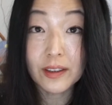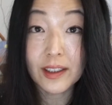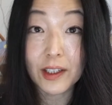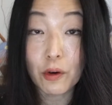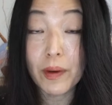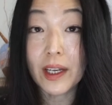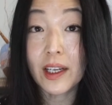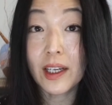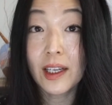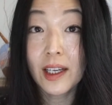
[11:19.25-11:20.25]
It will
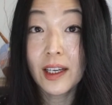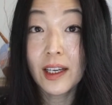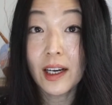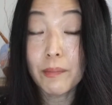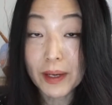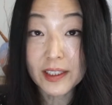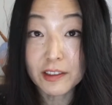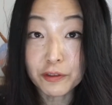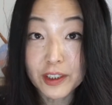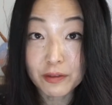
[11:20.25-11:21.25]
make a big
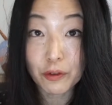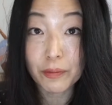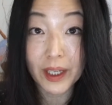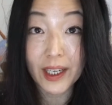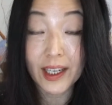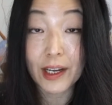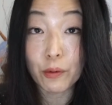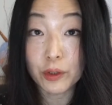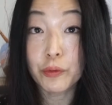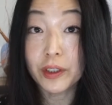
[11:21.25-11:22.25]
difference for me, and I
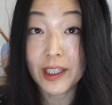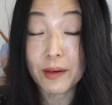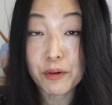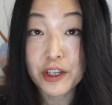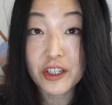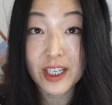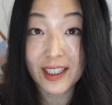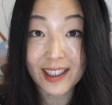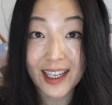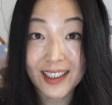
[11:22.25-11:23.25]
would really
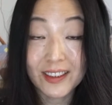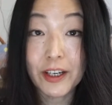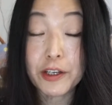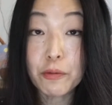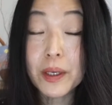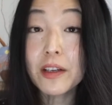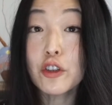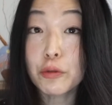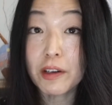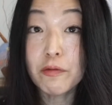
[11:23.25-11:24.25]
appreciate that, right? You're being
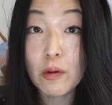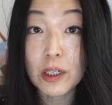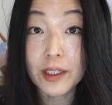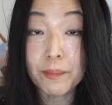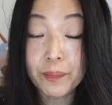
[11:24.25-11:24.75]
straightforward.